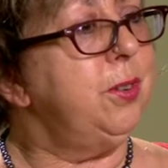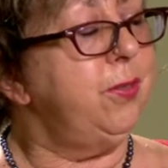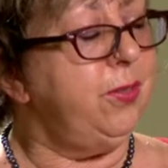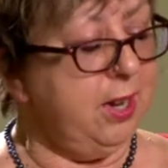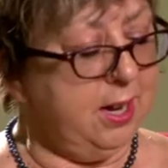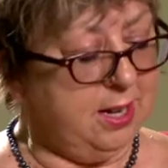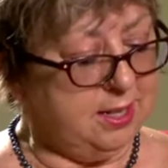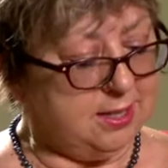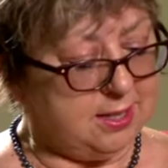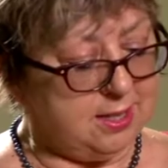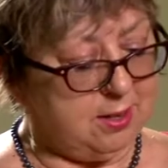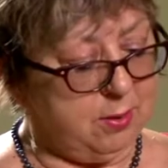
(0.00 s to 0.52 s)
of
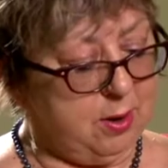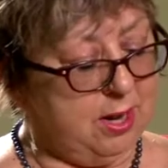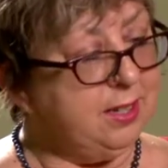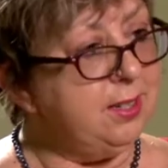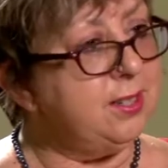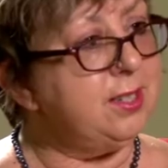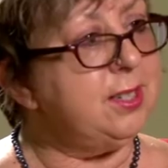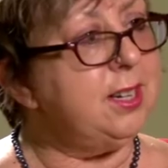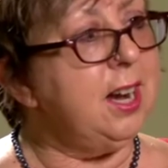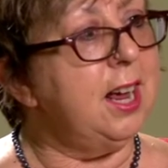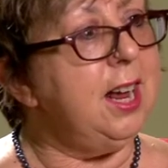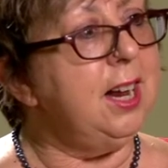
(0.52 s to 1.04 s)
things to
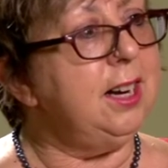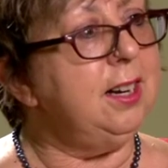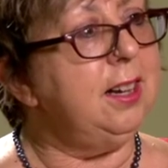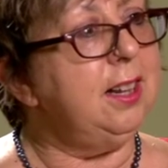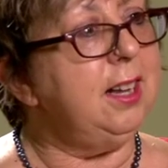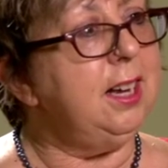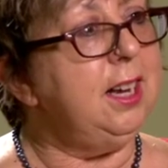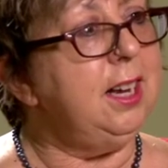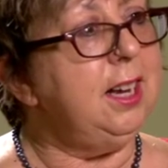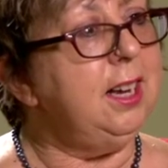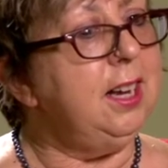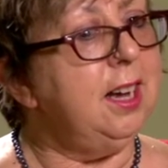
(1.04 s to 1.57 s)
understand
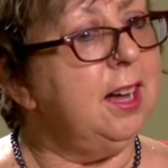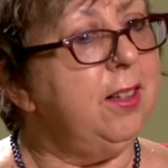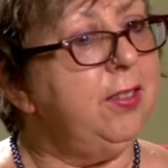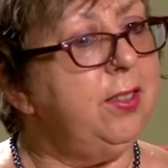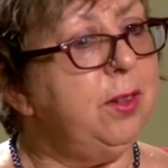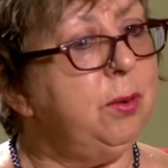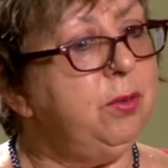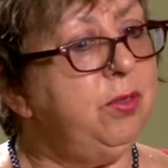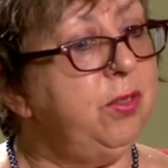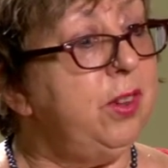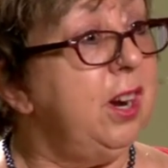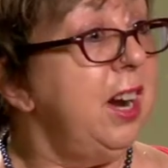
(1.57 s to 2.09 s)

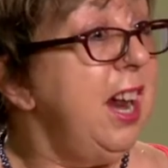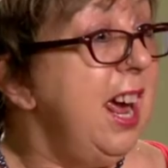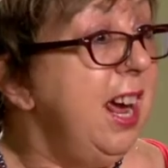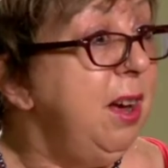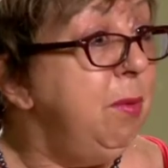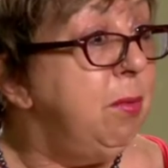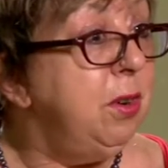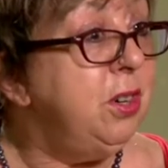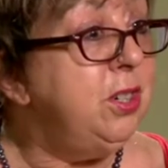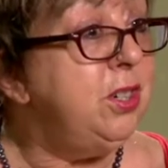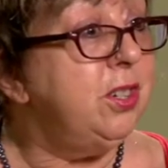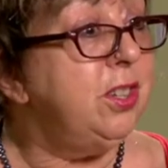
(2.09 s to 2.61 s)
the
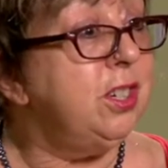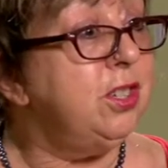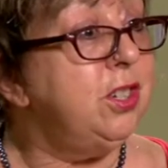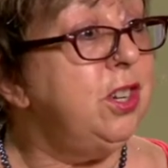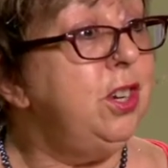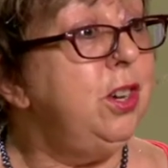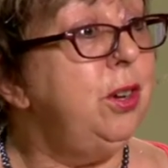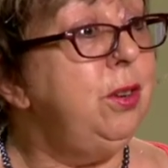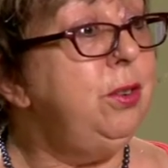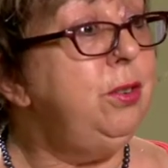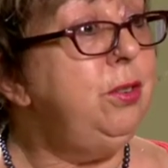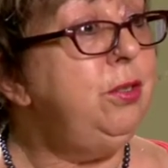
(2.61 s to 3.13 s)
language that's
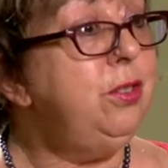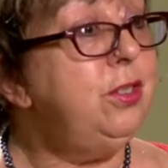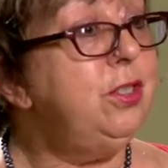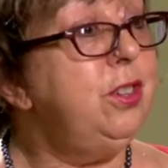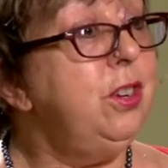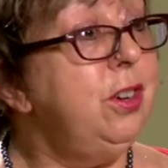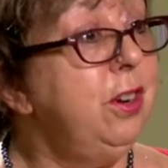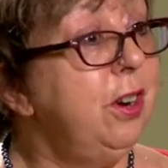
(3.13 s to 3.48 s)
used,